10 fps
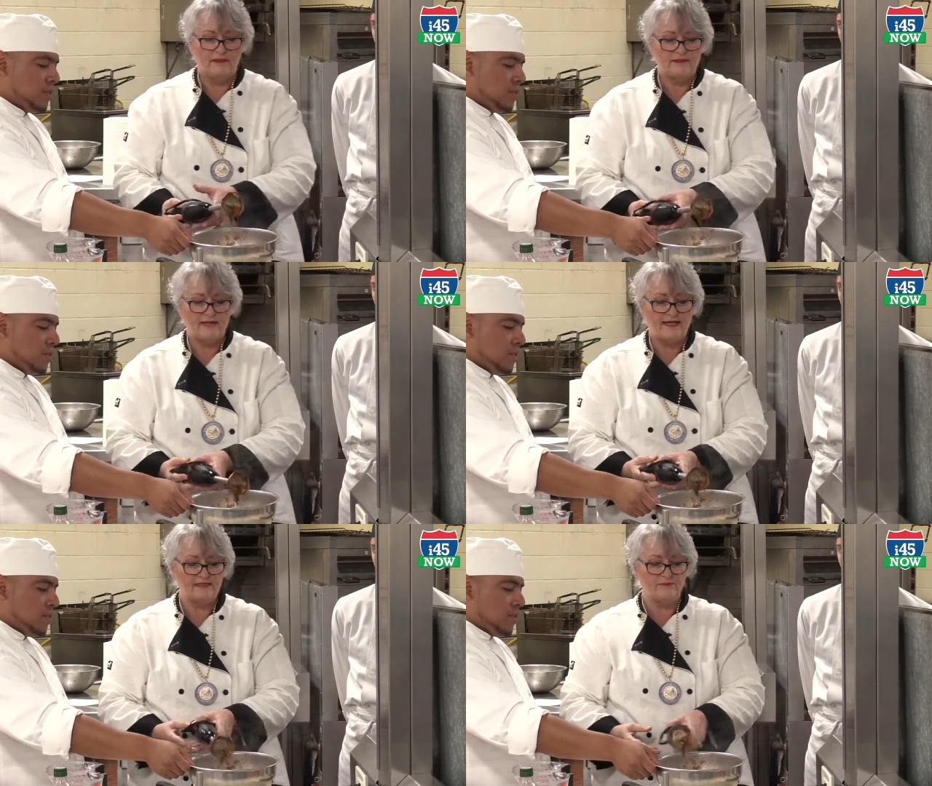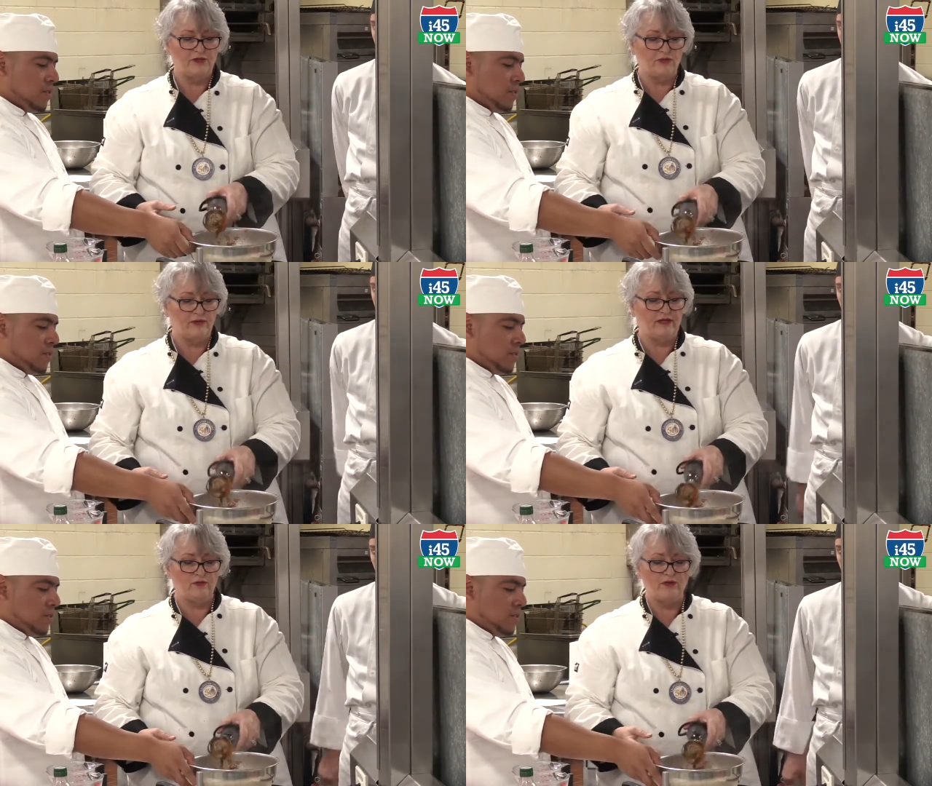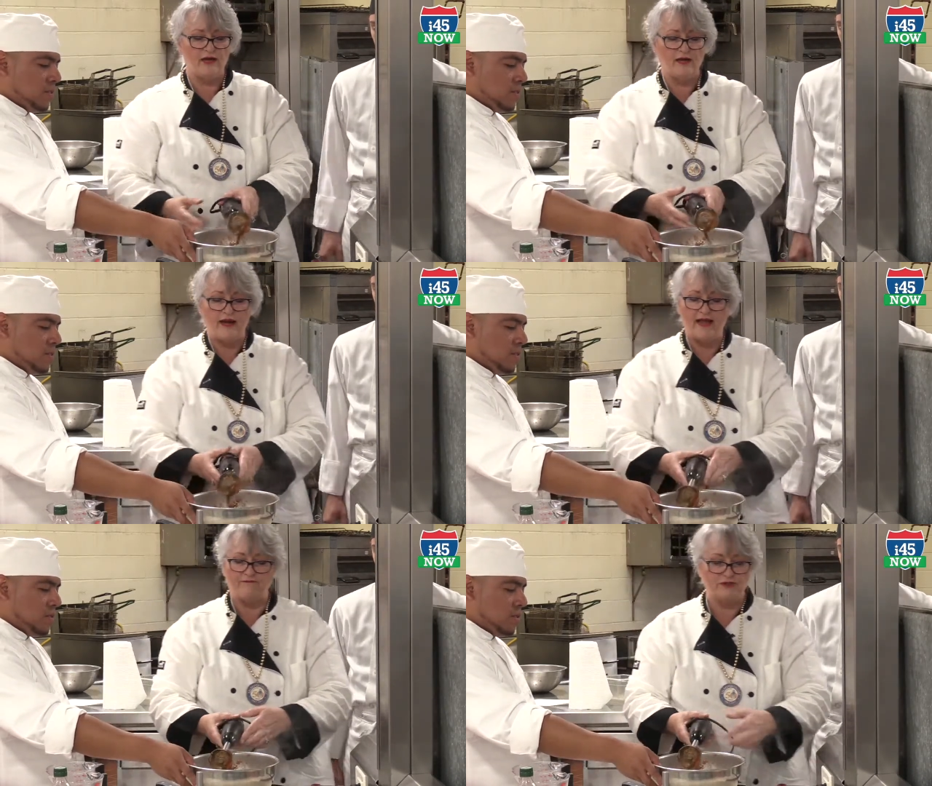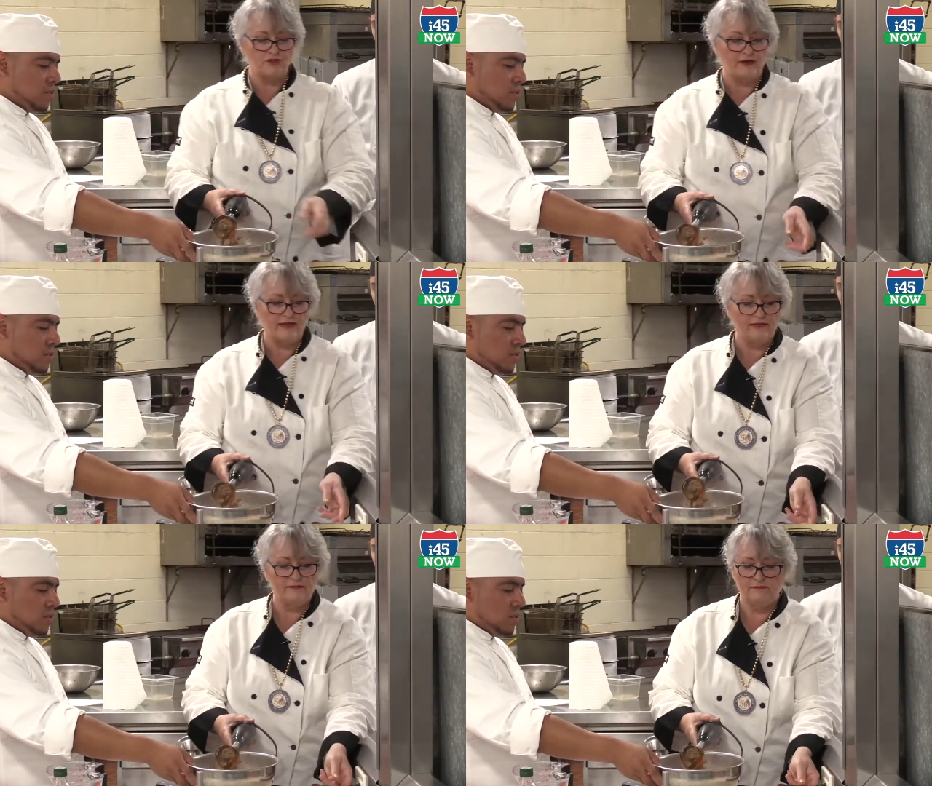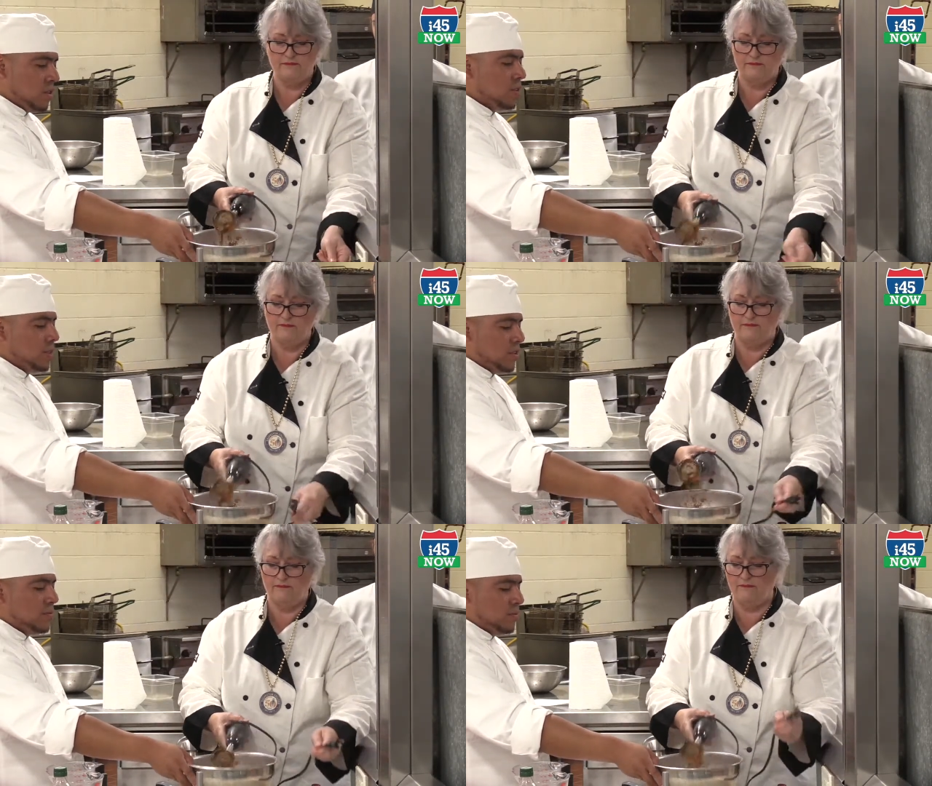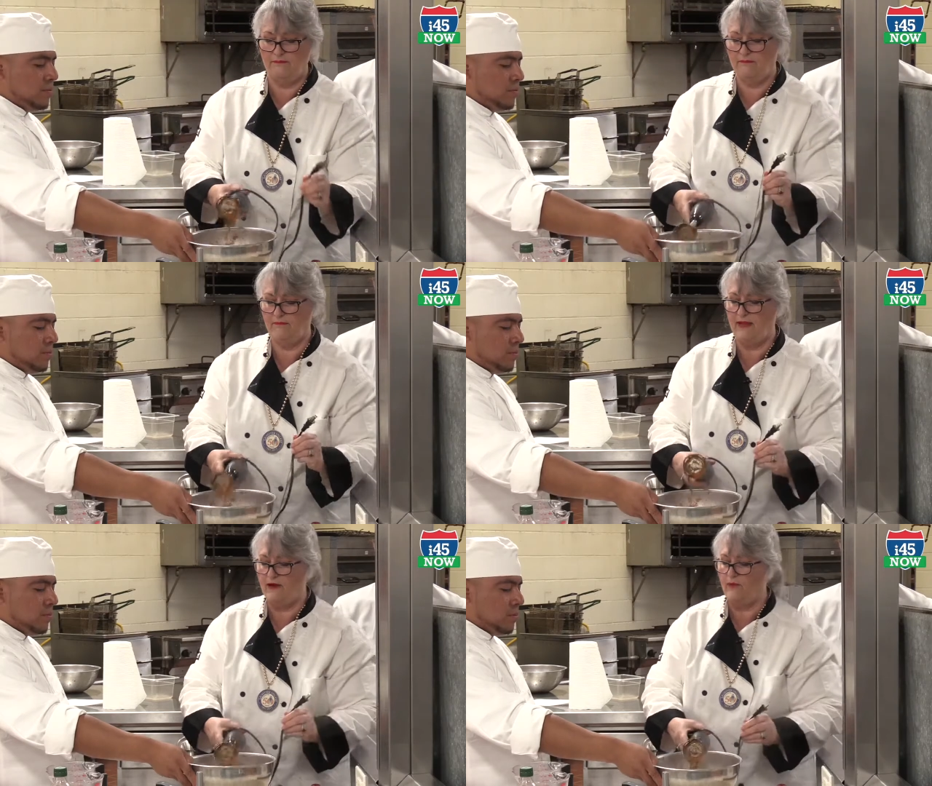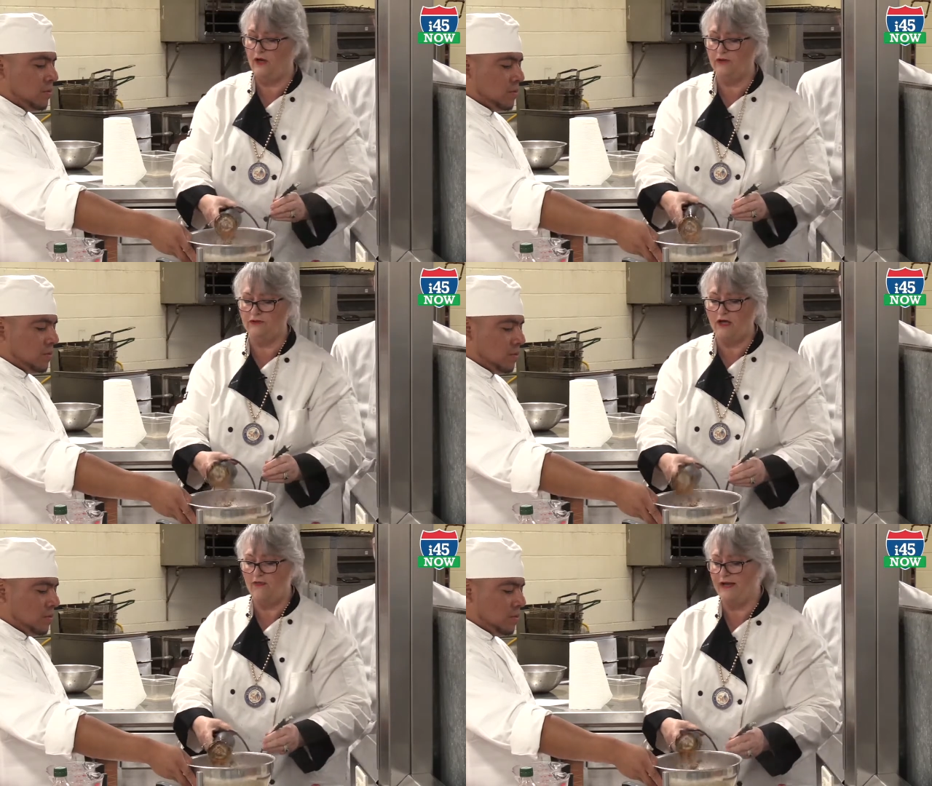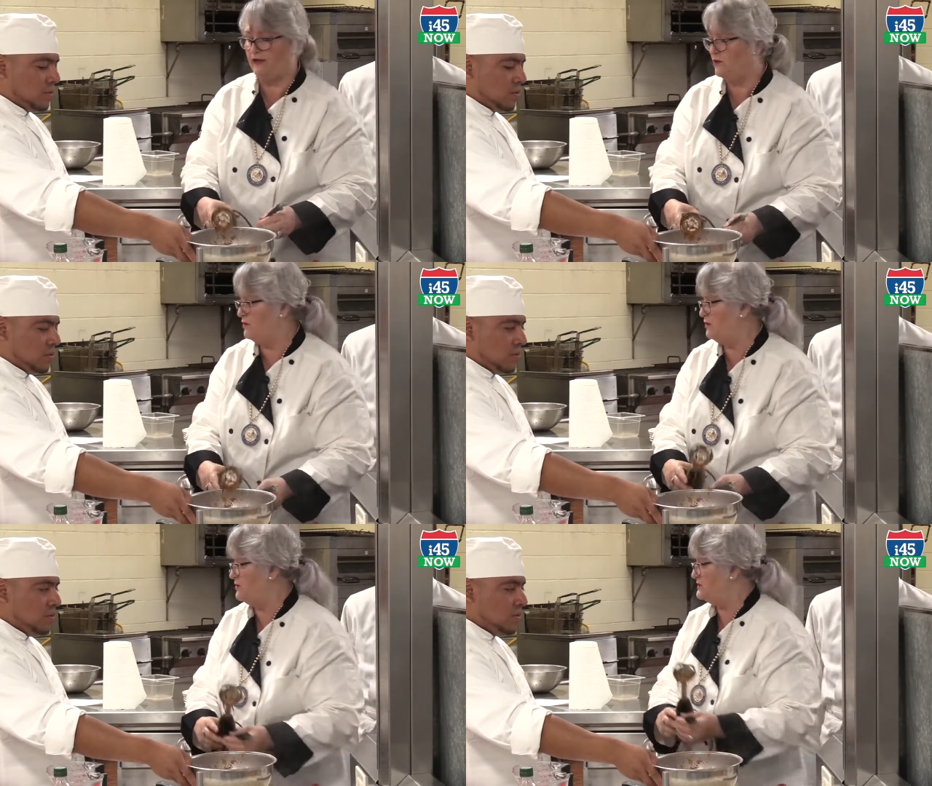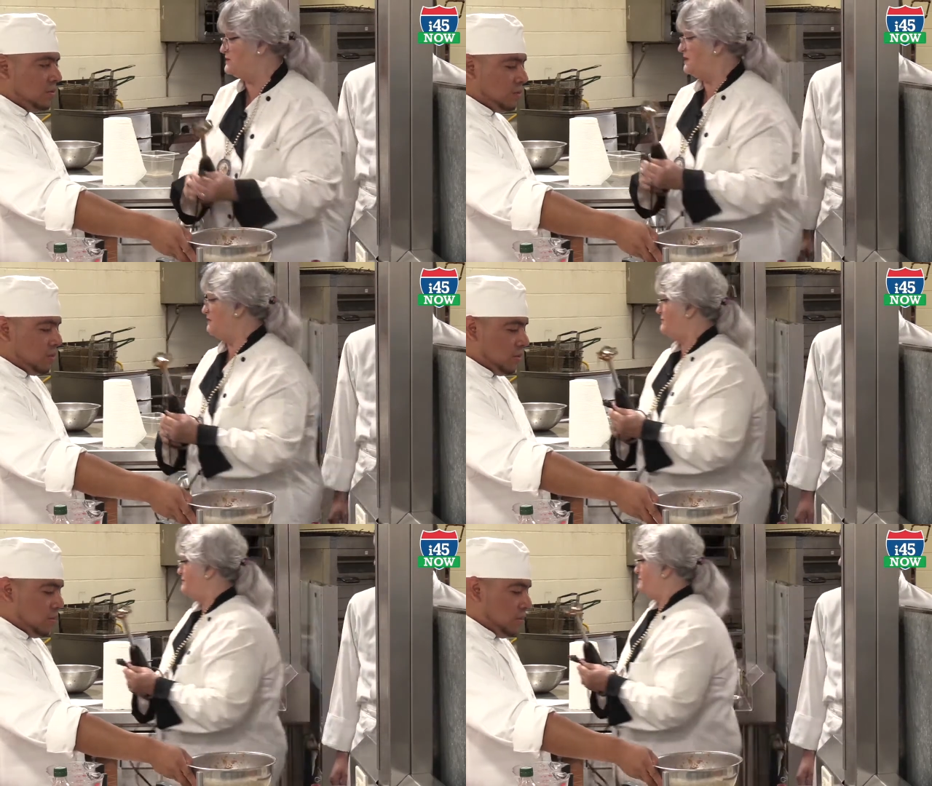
Speaker 1: It's nice and pureed. We're not gonna have to strain it. I don't wanna lose all that good stuff.